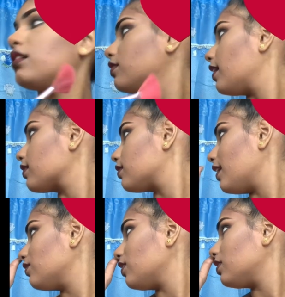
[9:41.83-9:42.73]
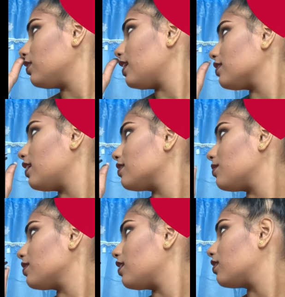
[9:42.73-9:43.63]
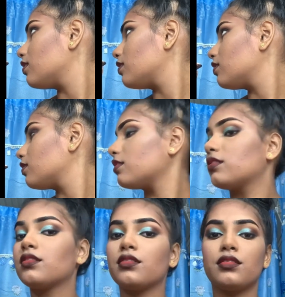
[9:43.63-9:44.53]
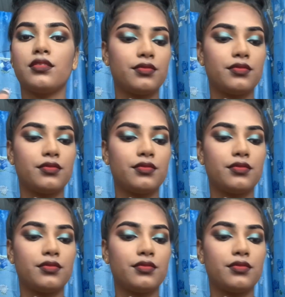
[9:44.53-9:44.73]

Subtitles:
I was supposed to add the highlighter.